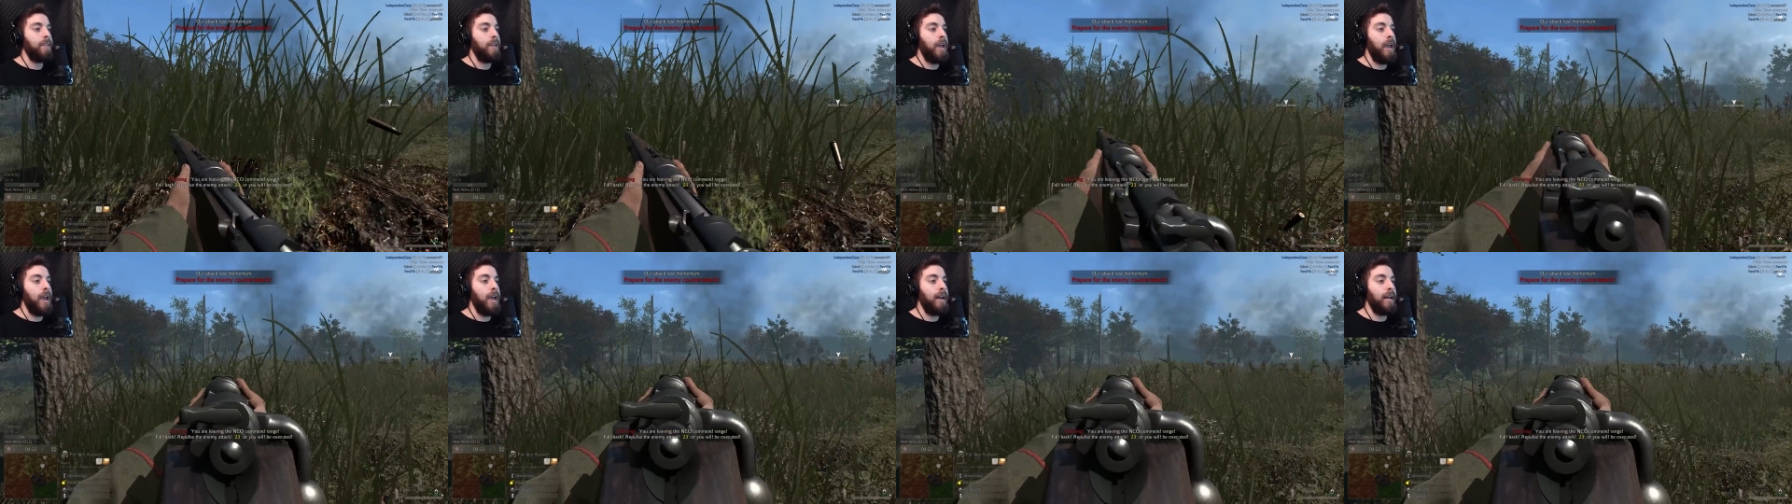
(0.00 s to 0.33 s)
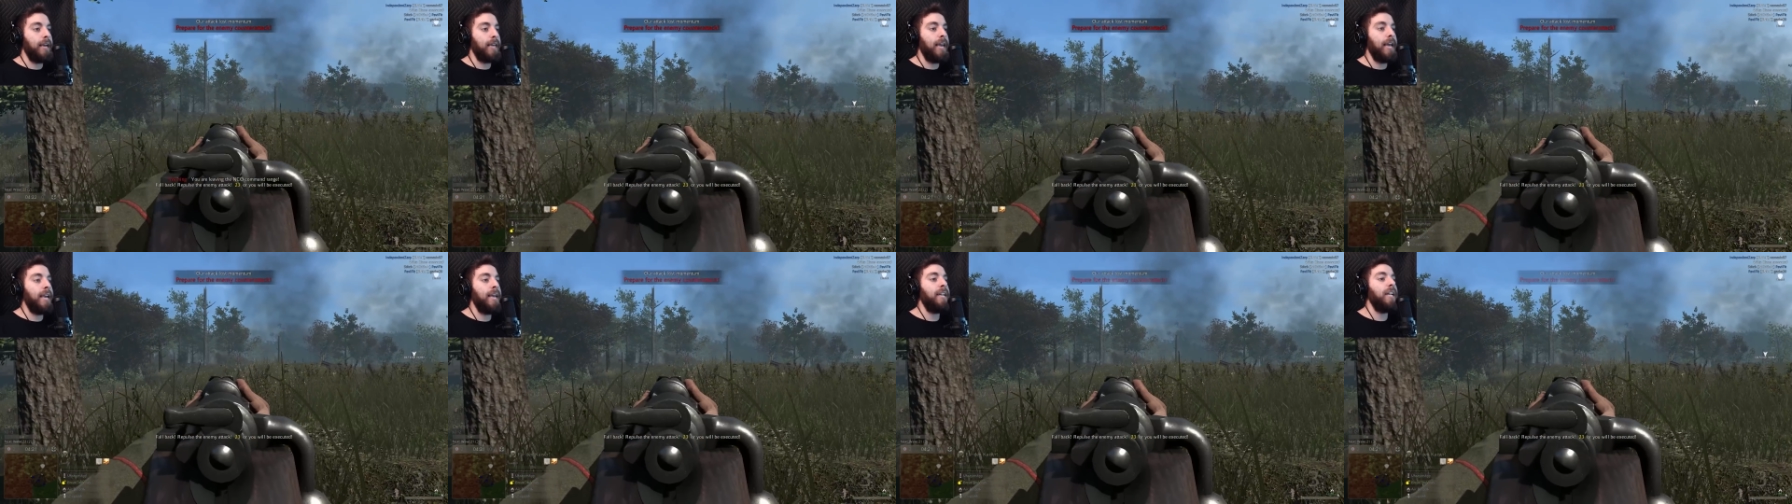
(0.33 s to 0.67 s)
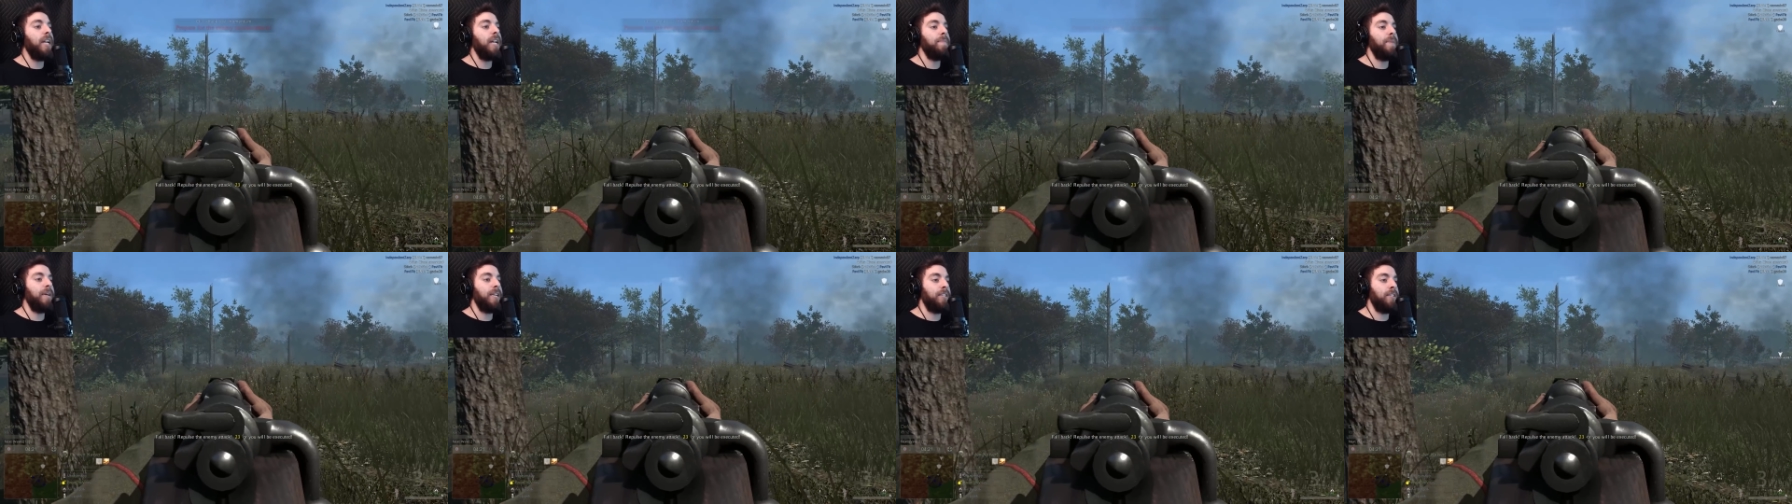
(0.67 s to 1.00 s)
And I can't hit
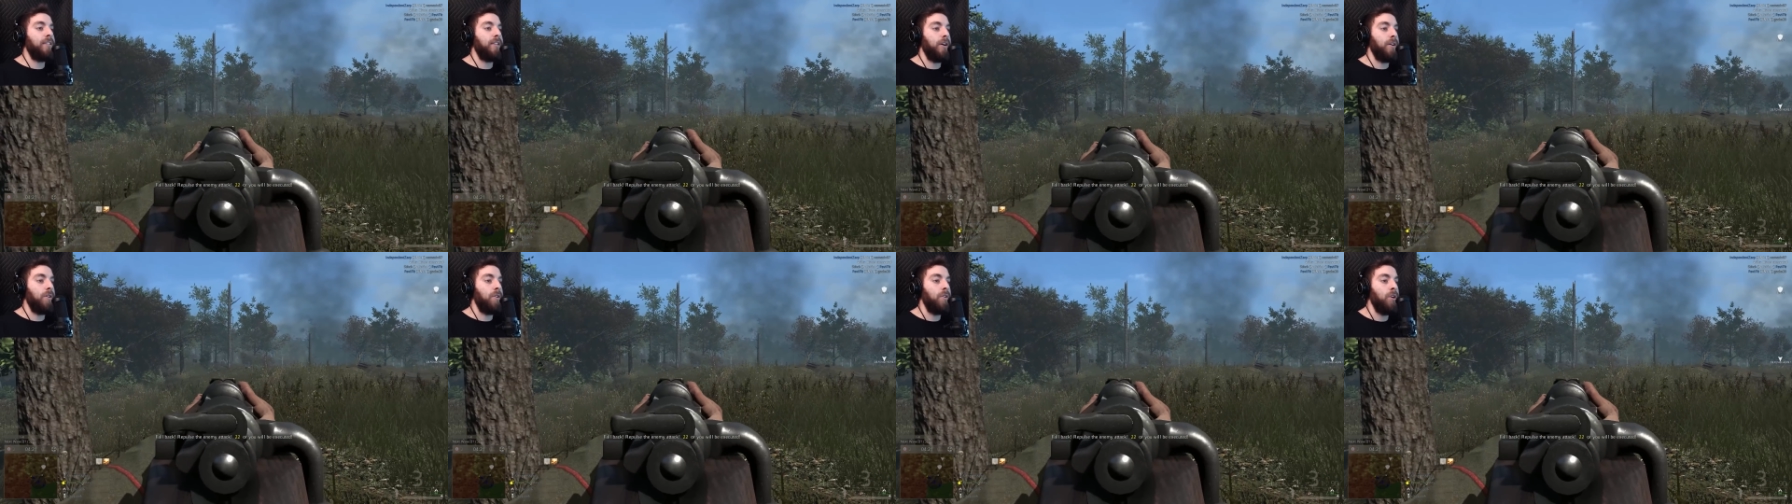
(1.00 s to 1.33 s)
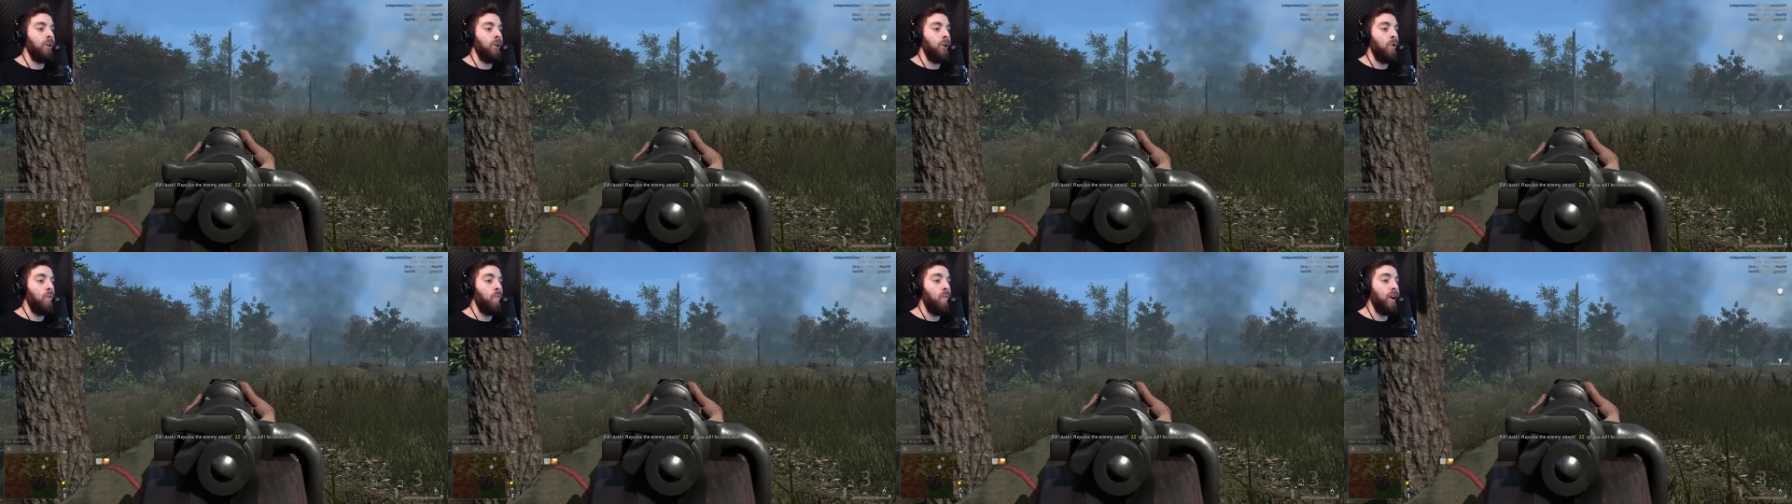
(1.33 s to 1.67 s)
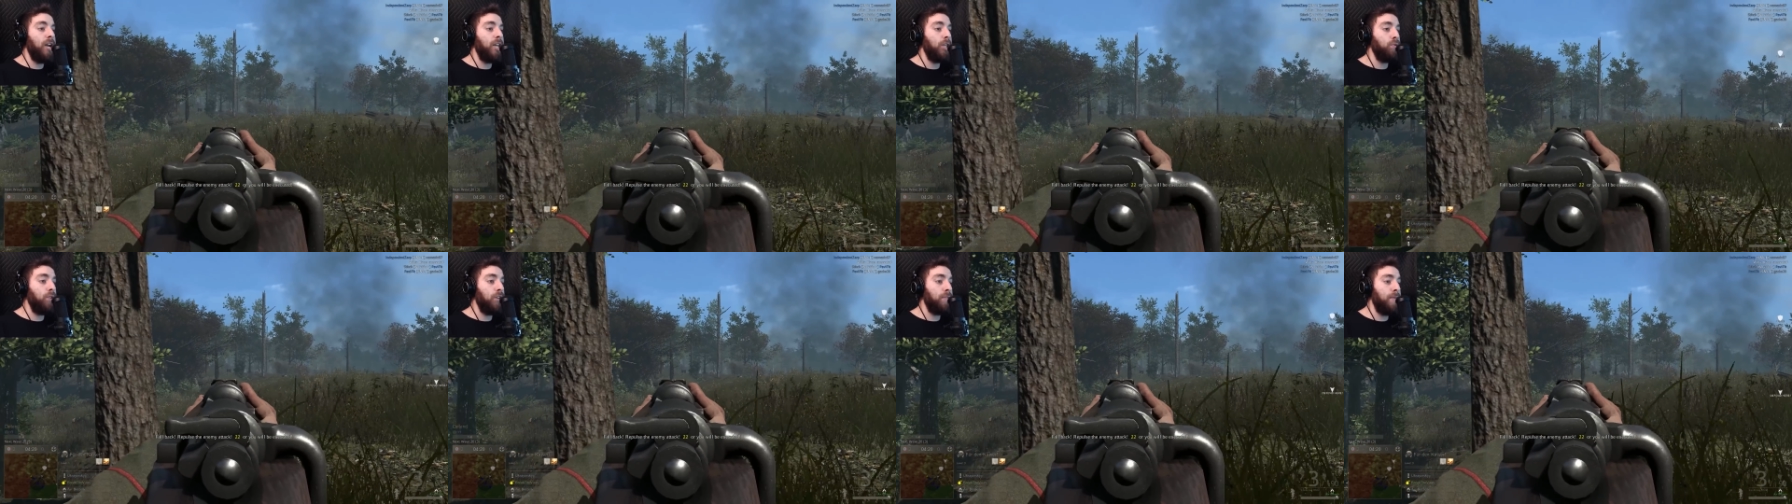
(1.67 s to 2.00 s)
anybody still. What
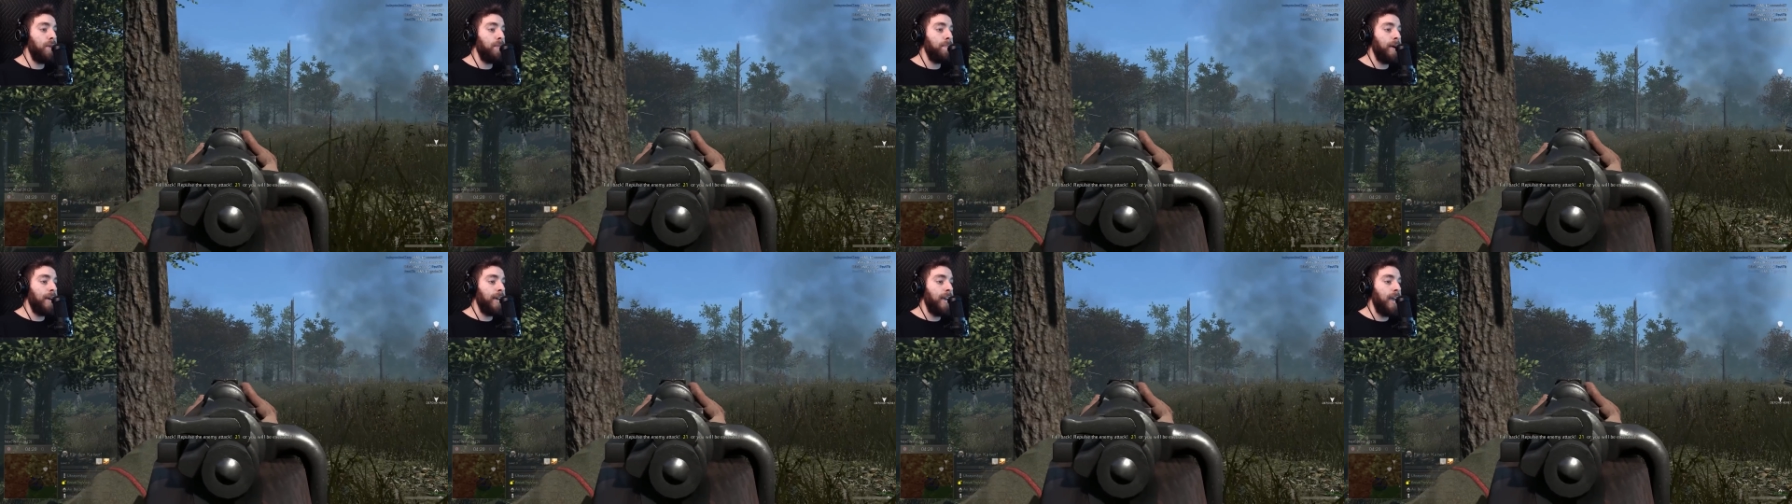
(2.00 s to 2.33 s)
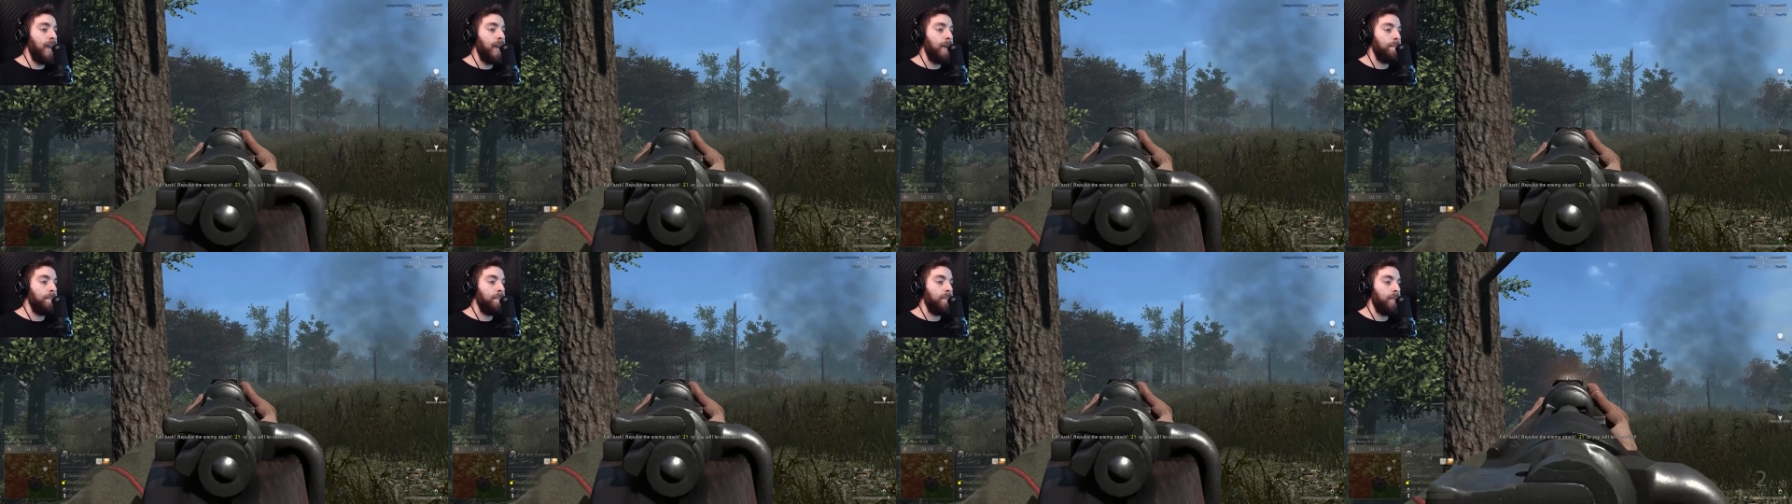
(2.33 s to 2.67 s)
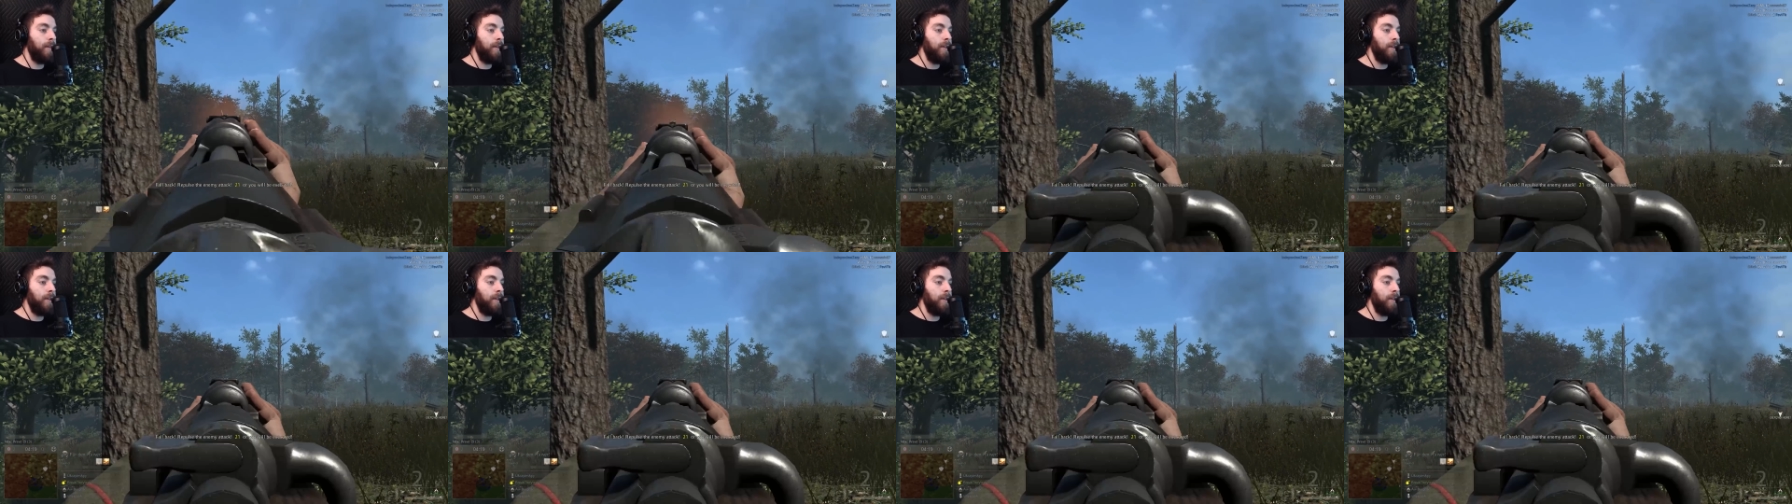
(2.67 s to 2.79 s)
is with me in my aim?